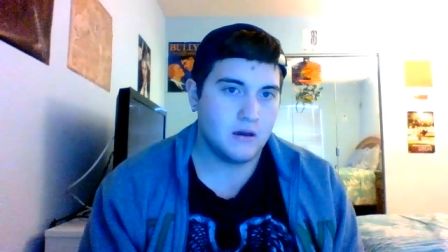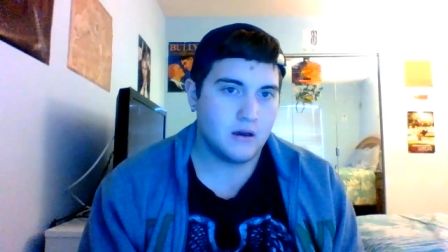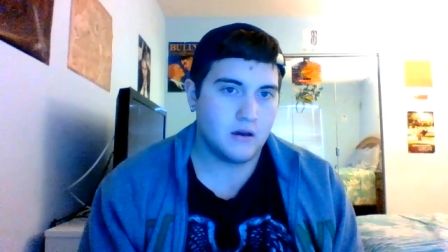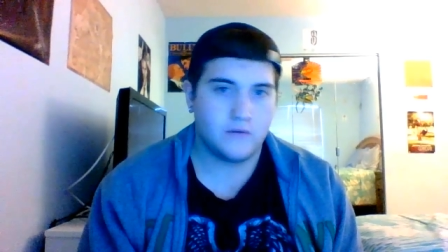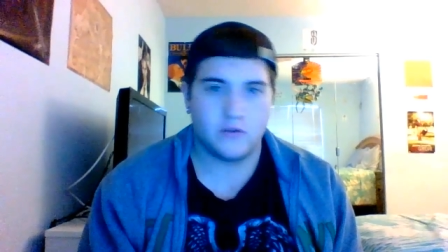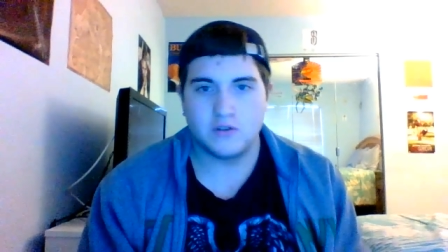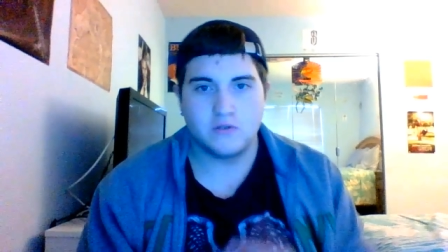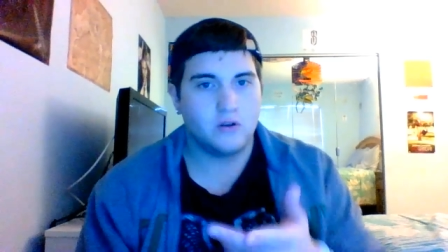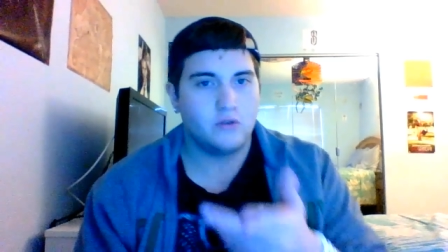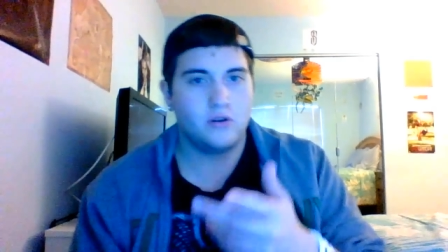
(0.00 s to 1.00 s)
Uh, for those
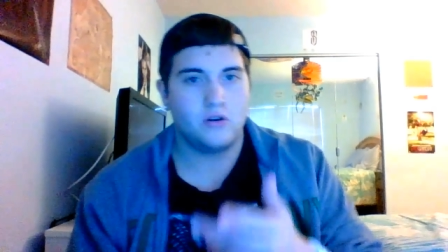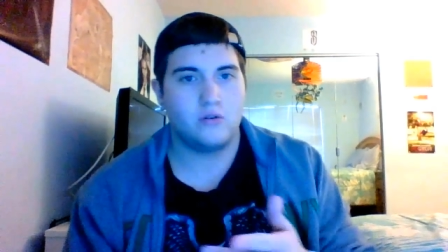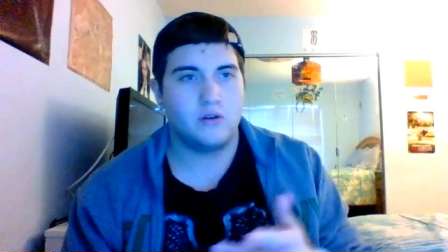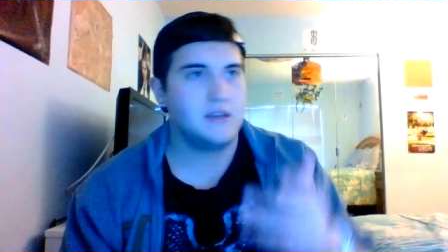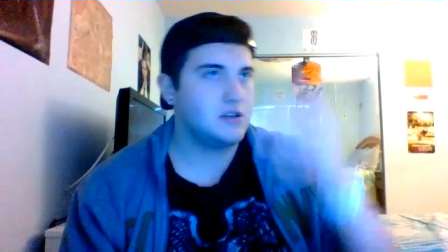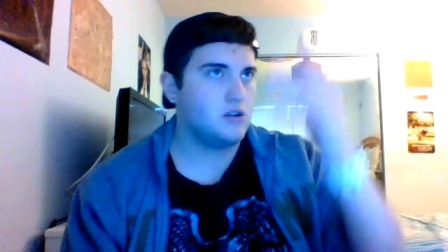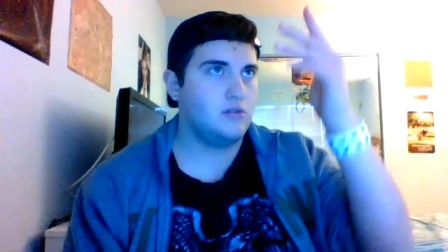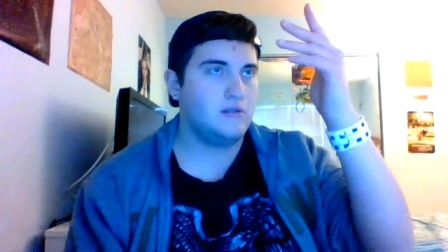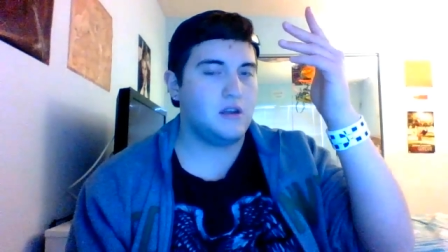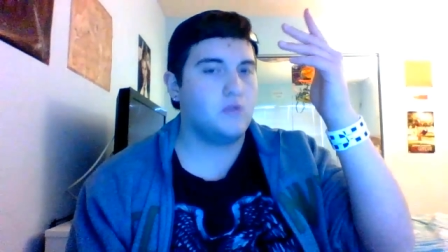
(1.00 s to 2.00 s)
who don't know, it is
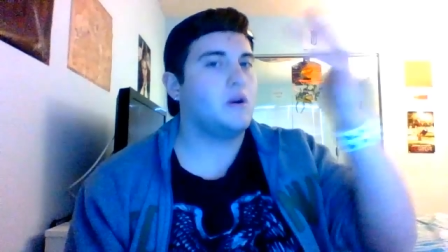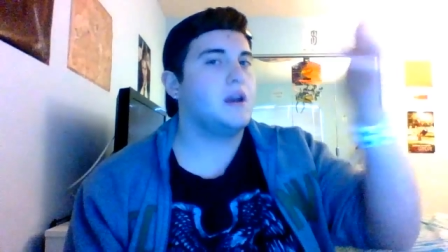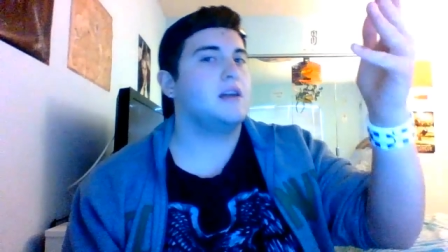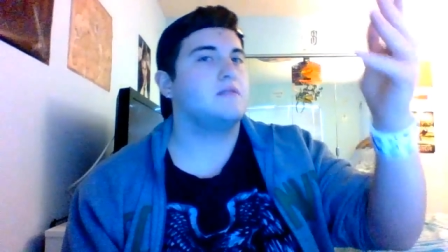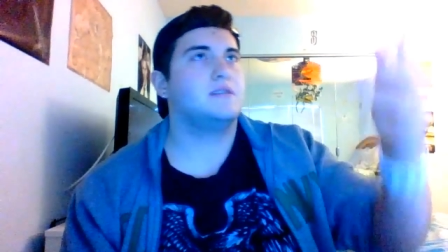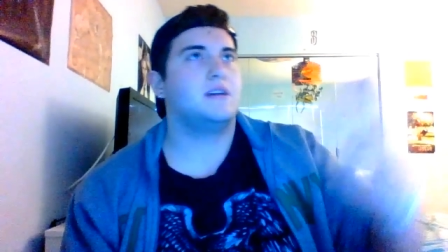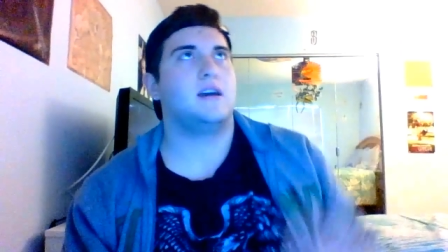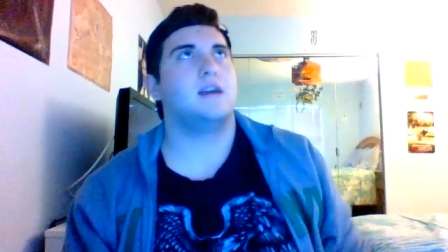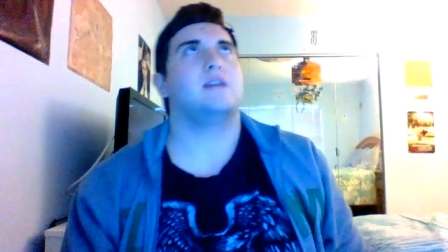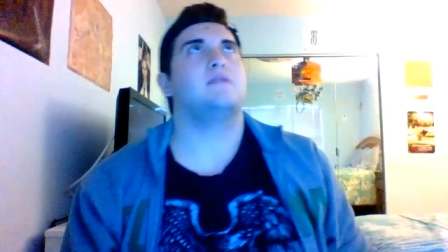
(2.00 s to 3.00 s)
currently raining
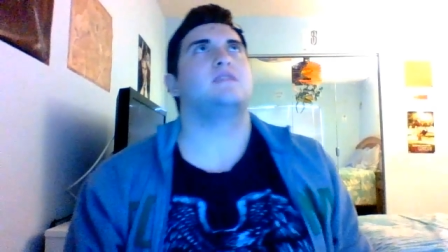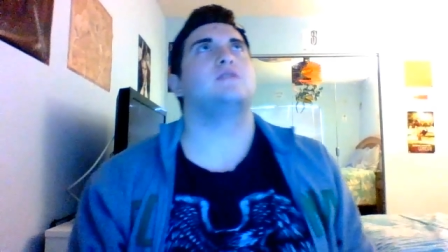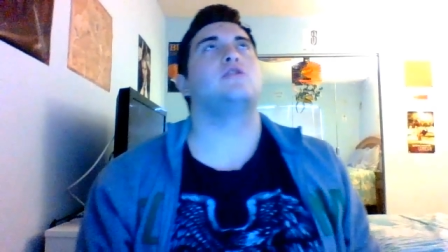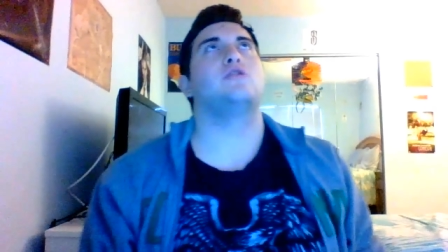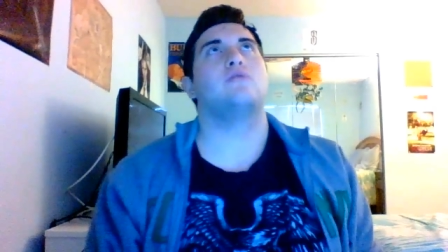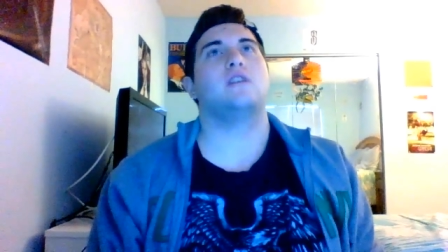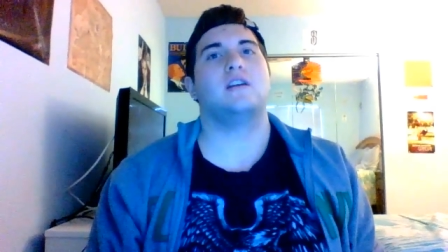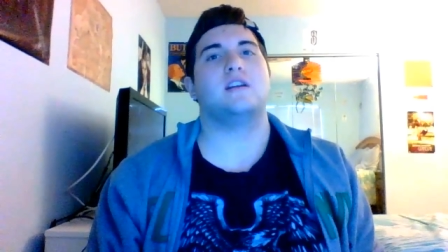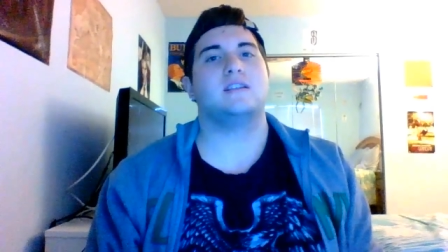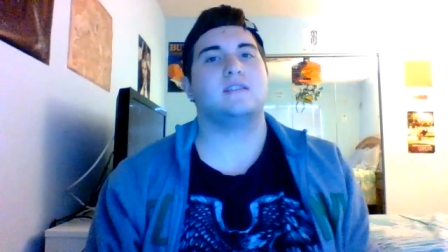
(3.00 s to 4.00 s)
outside. It's
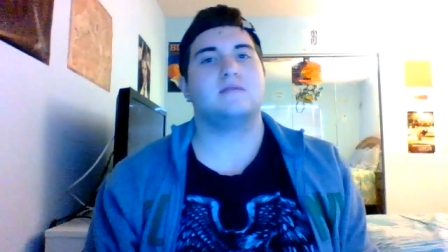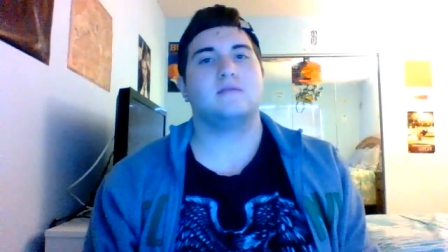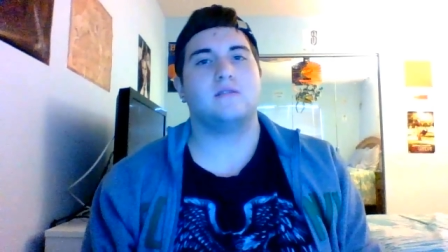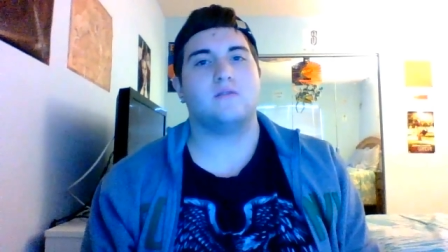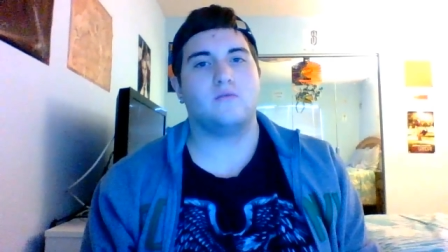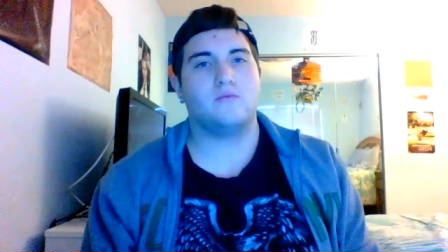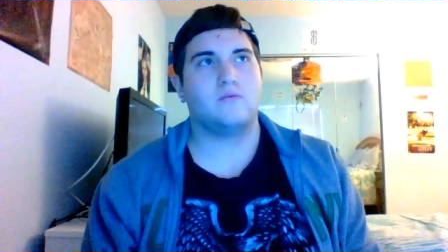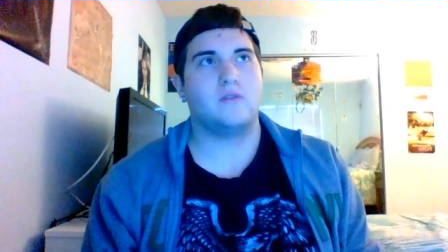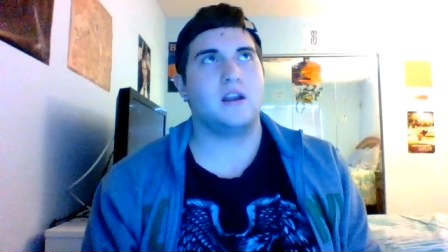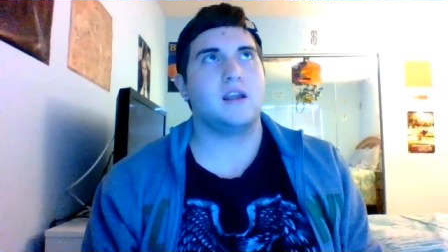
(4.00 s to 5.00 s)
thundering. It's
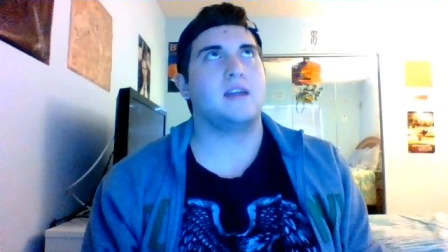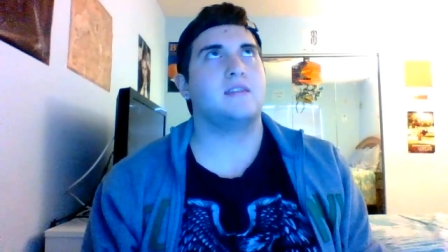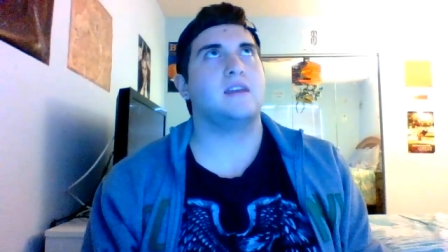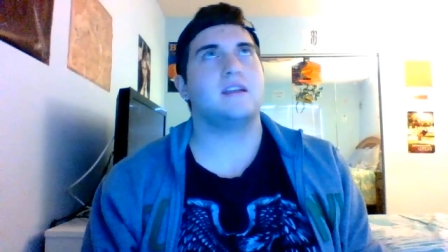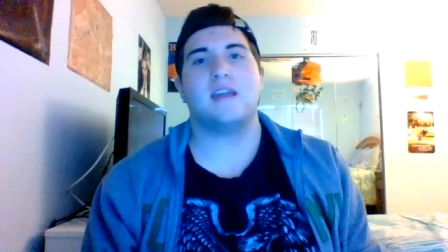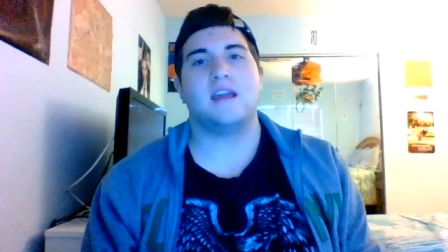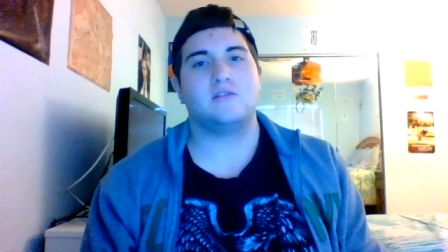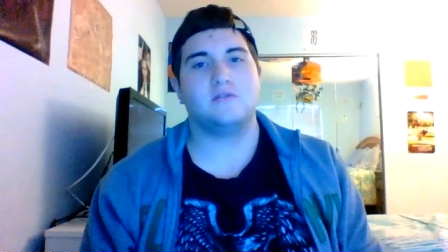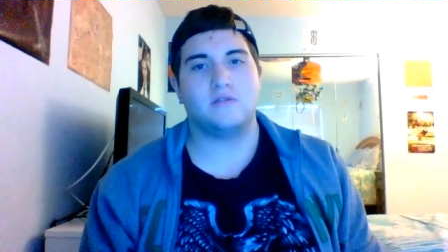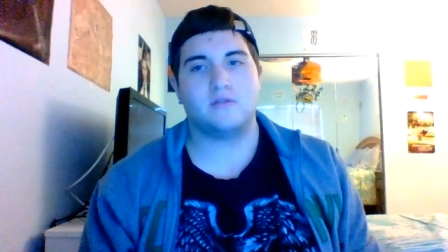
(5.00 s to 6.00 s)
raining. I think the
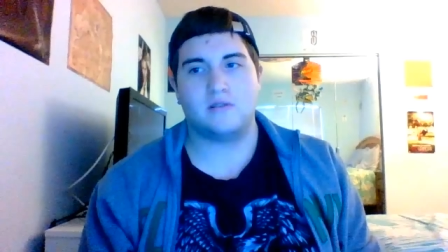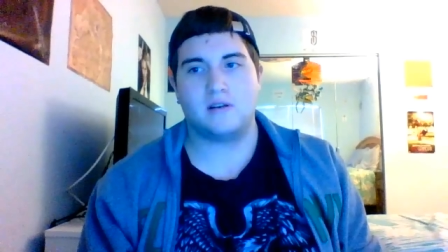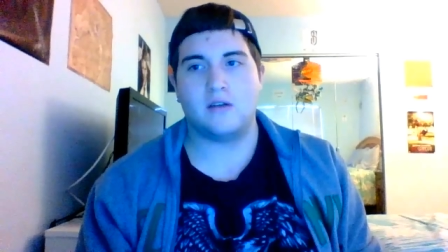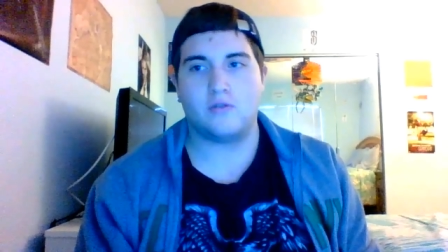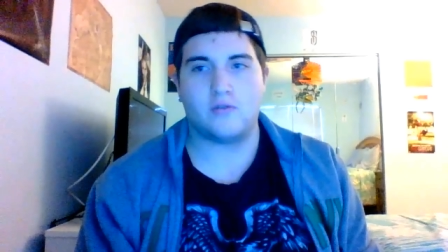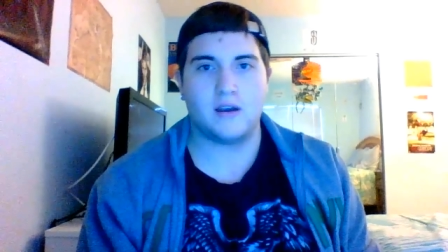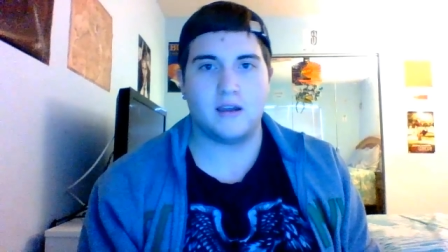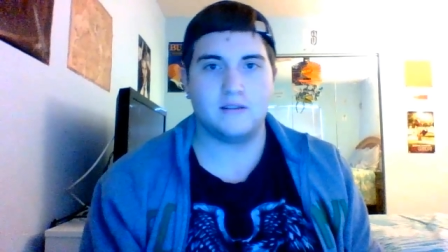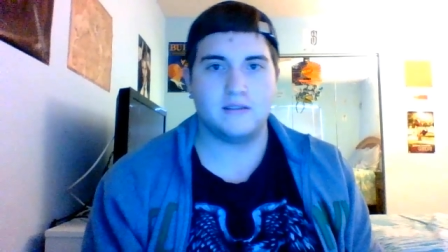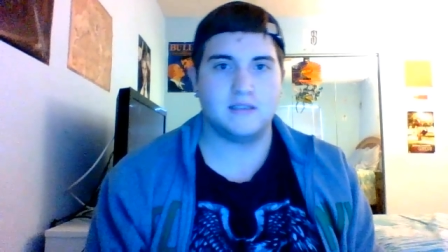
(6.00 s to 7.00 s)
angels are now
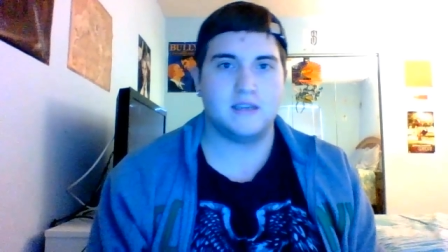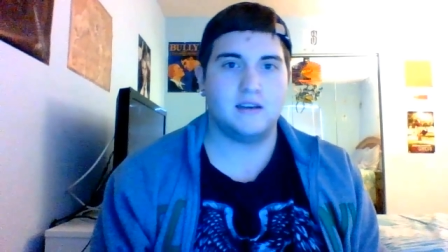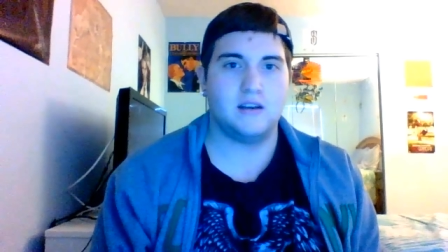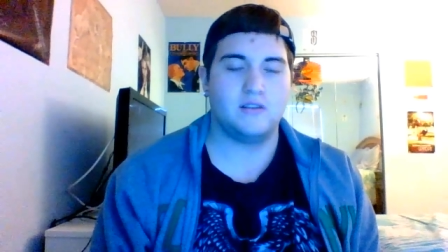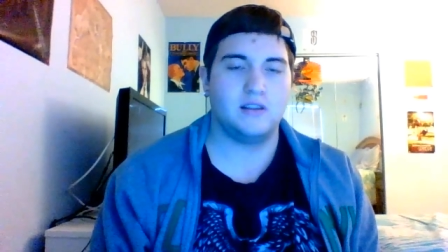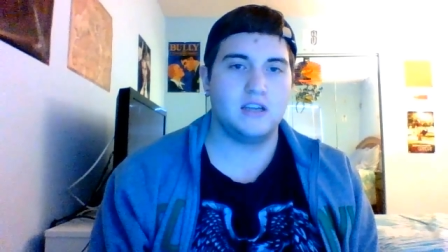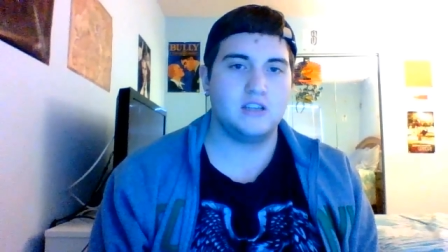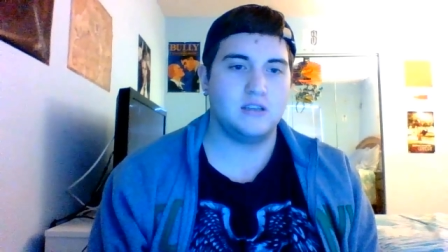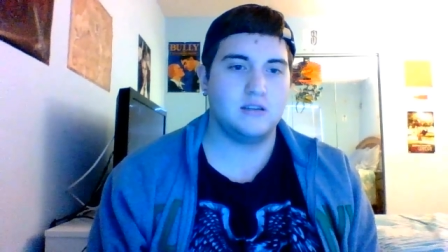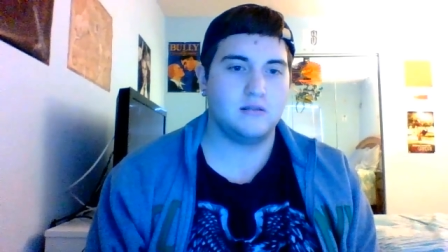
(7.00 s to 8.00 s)
crying to see another
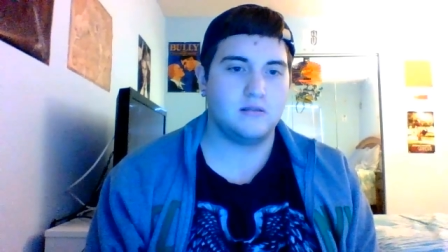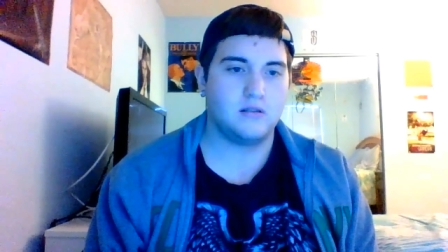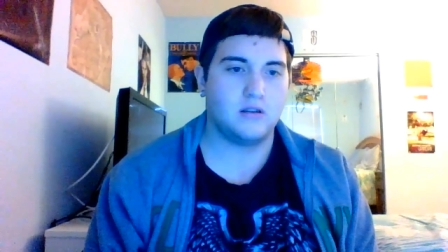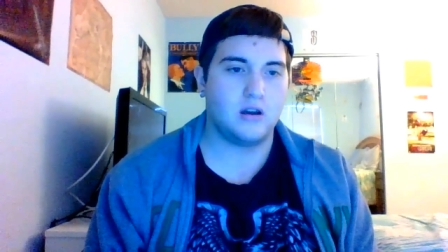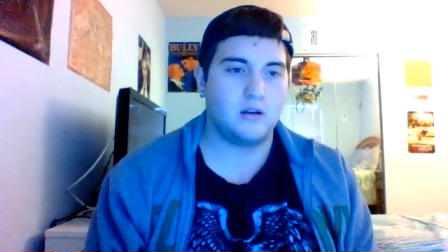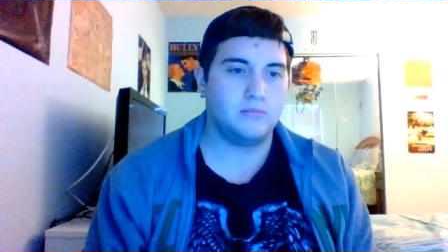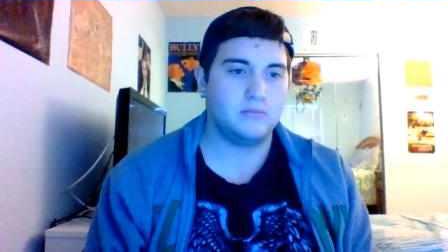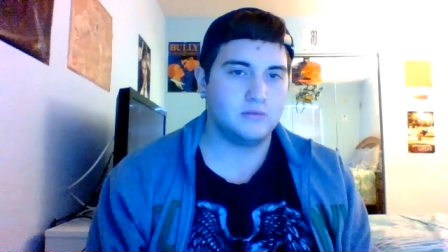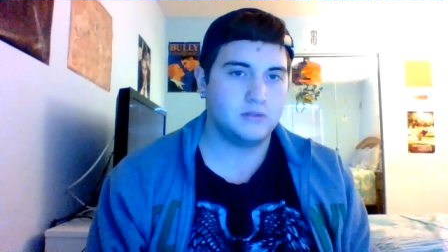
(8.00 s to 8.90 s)
legend gone.